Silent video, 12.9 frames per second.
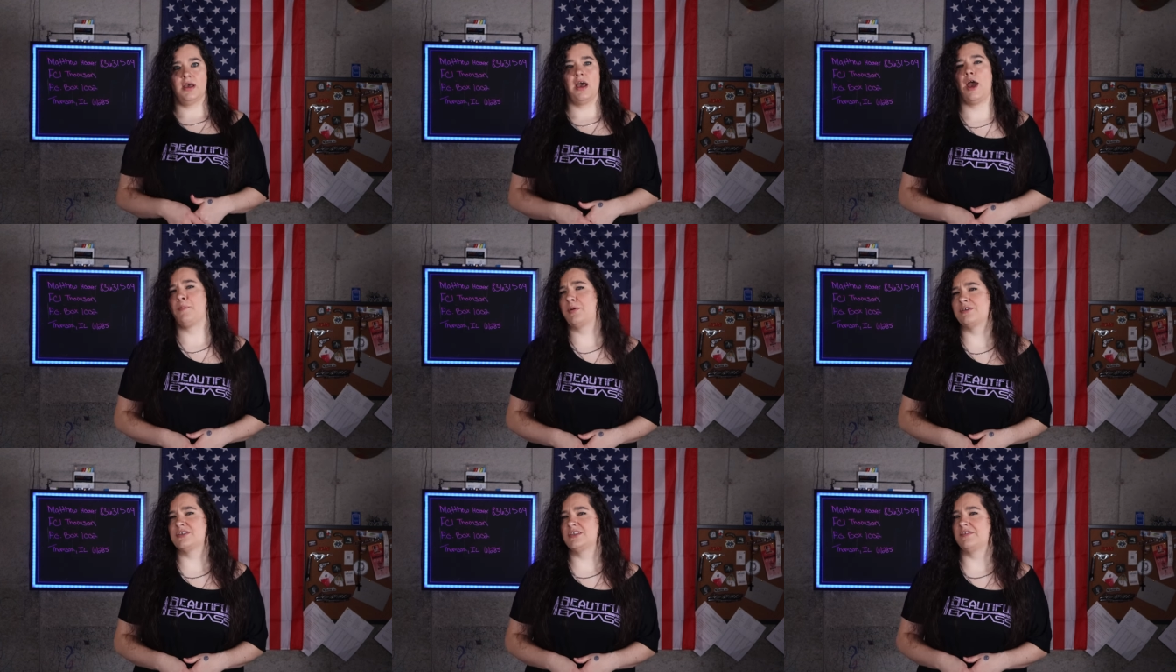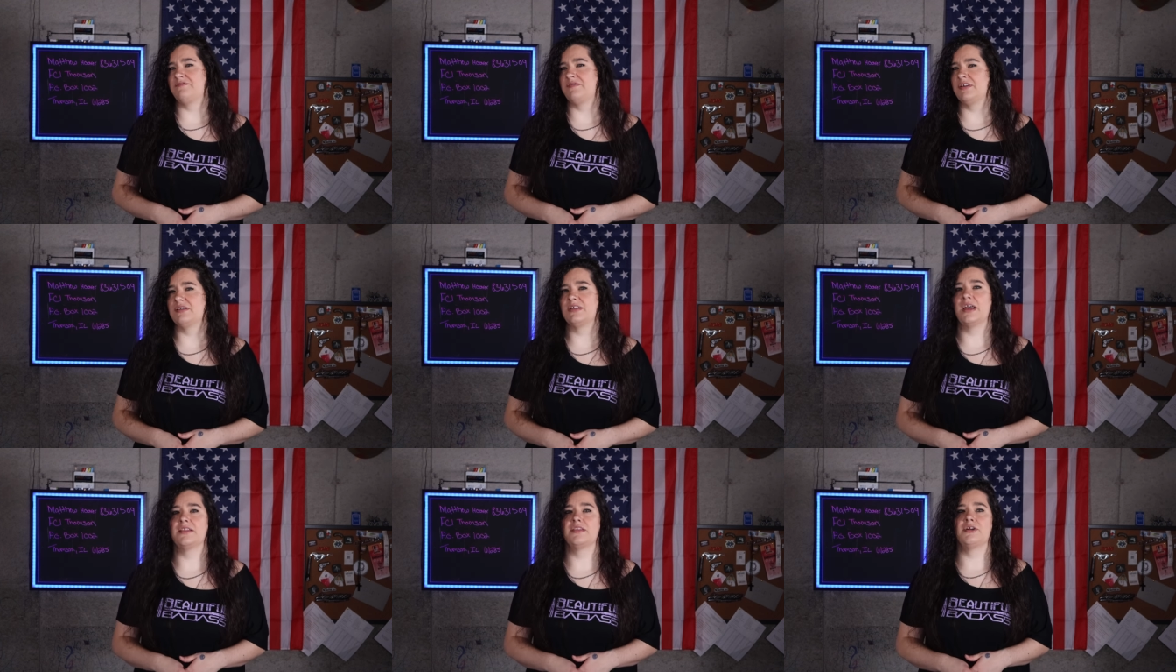I personally feel
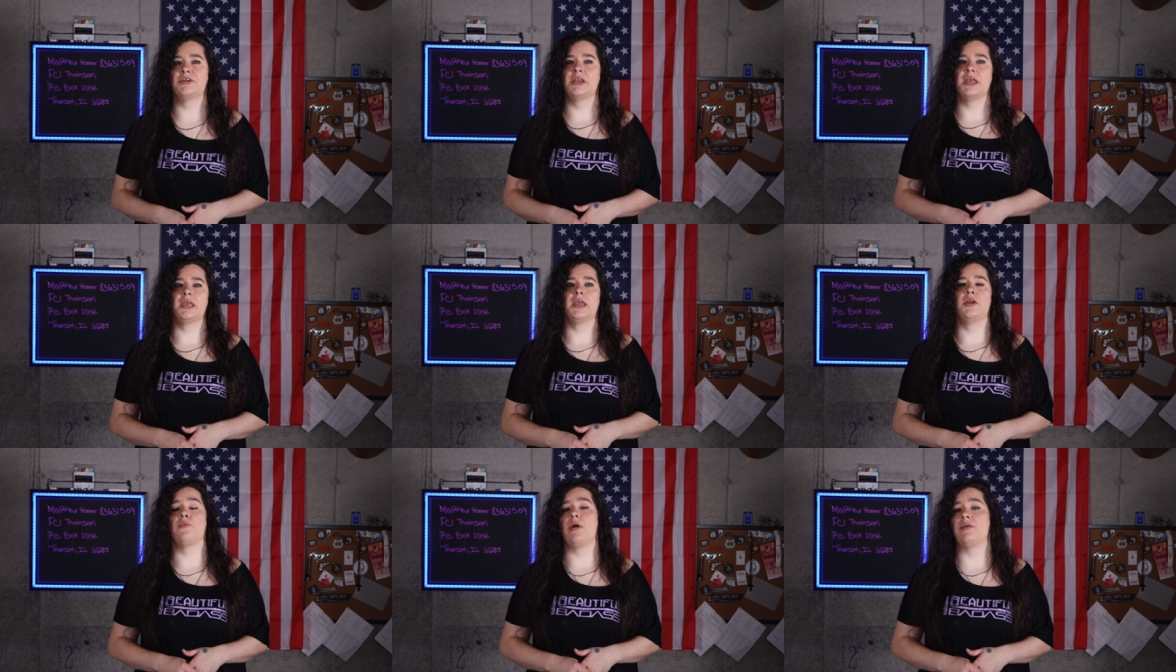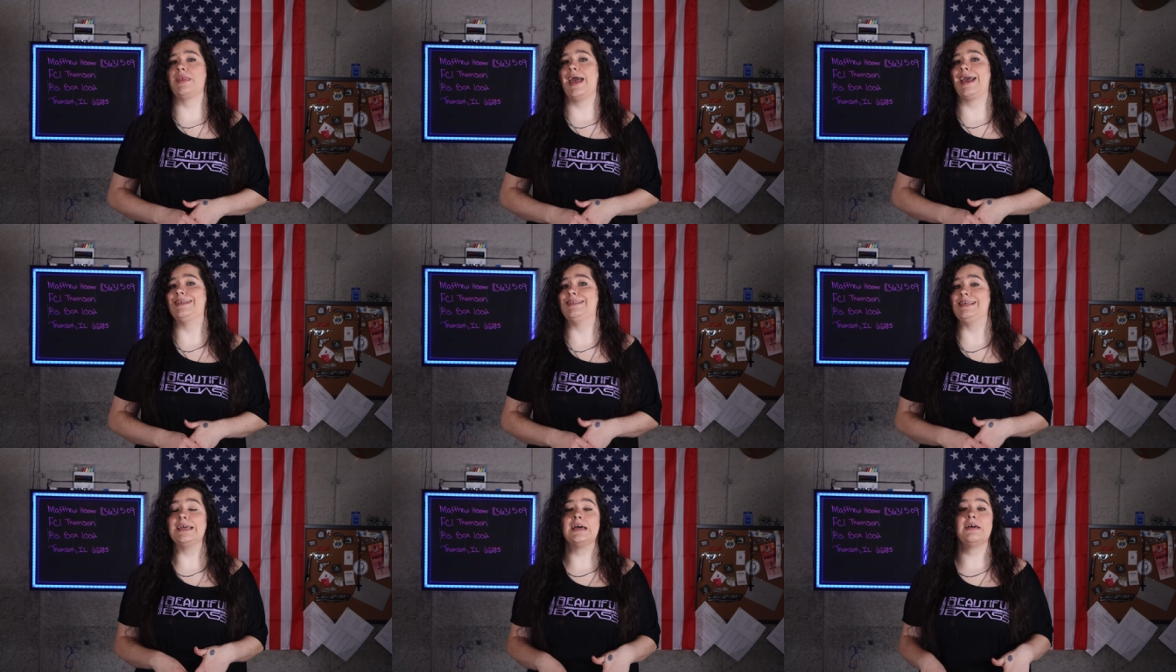like they're kicking around the
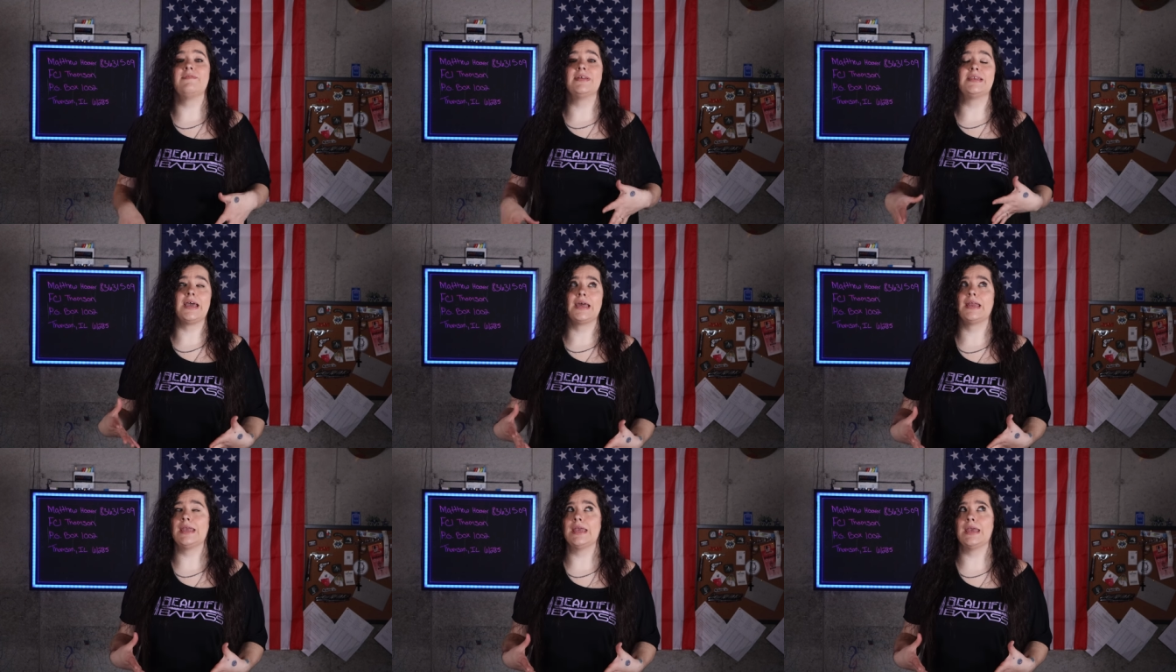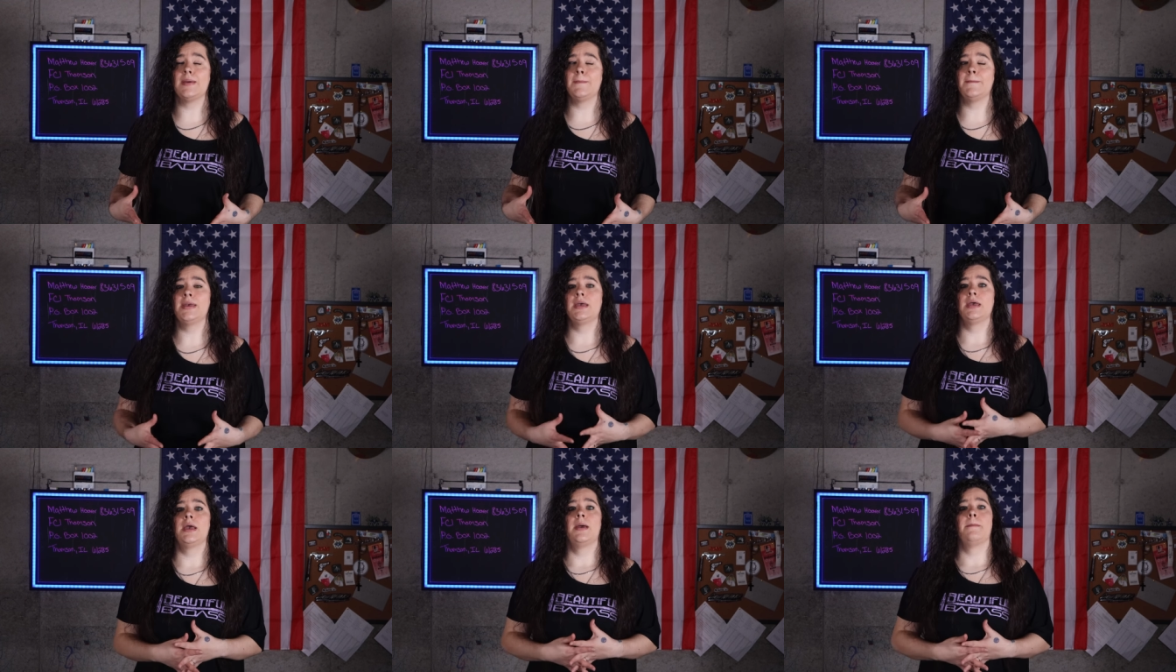idea of indicting him,
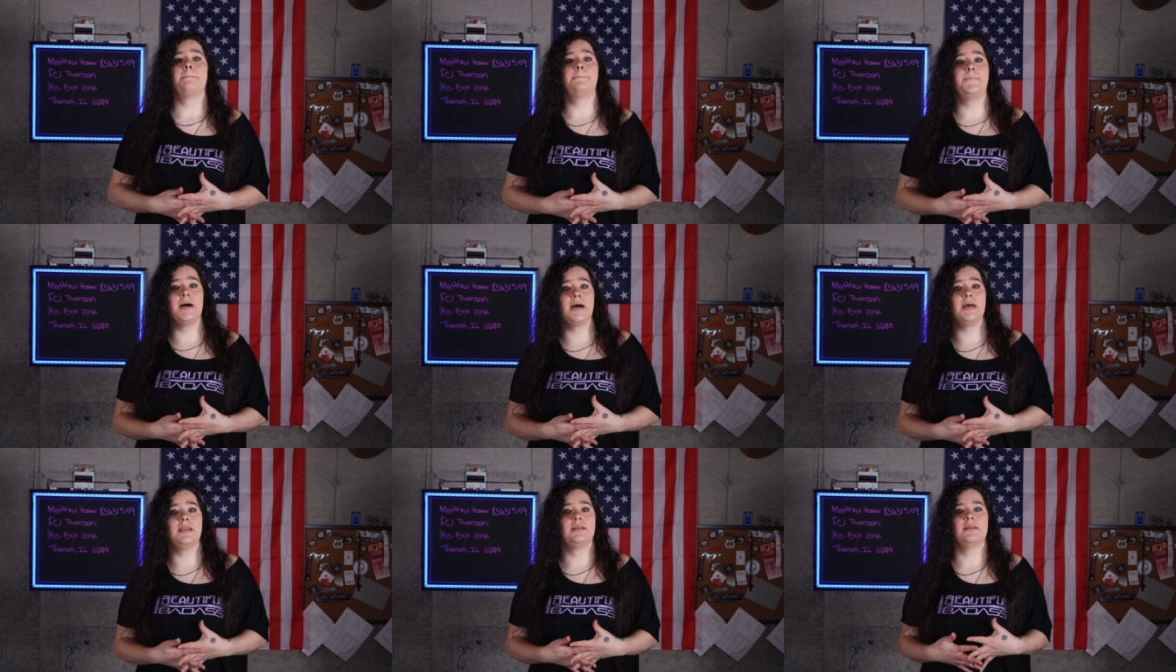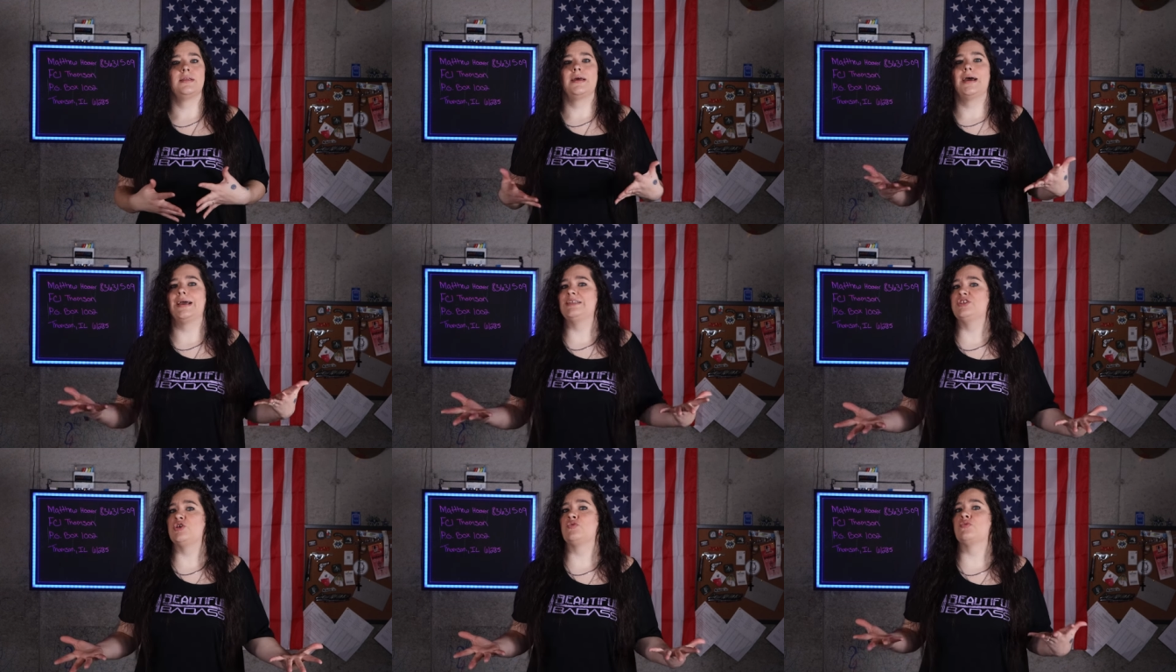but I
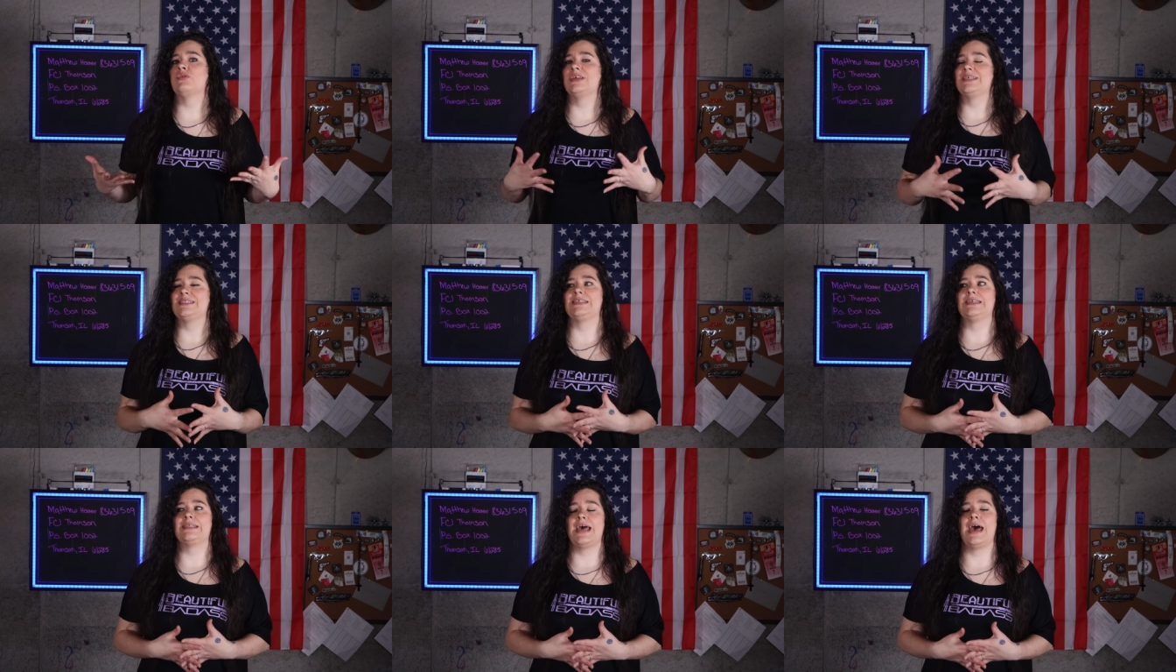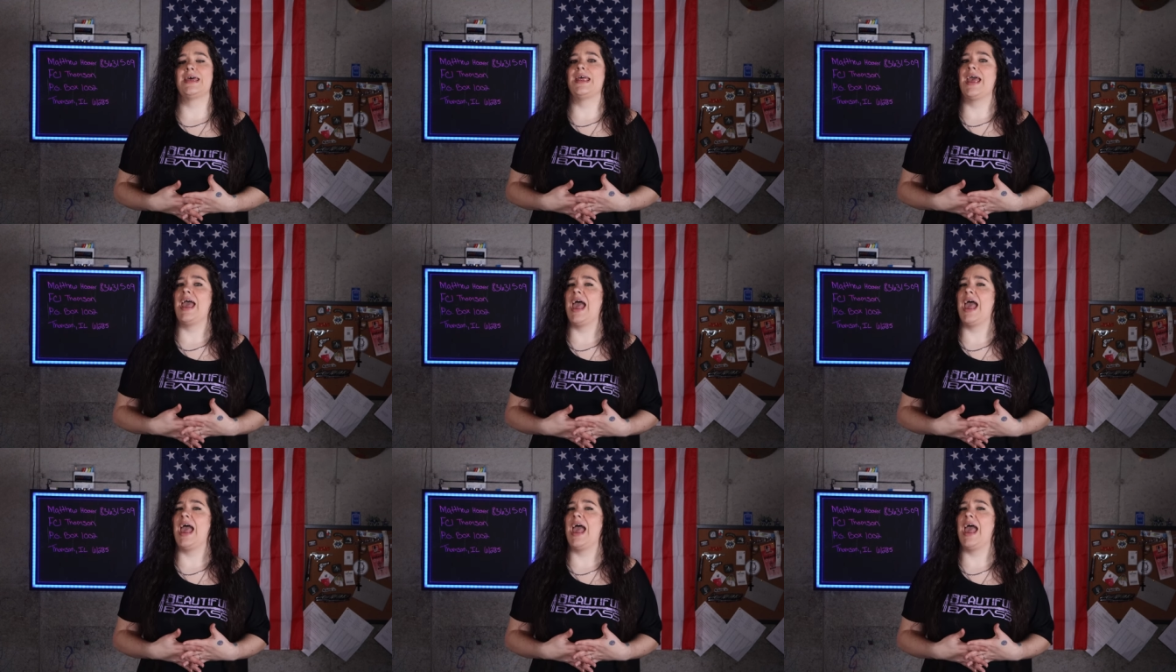don't really see that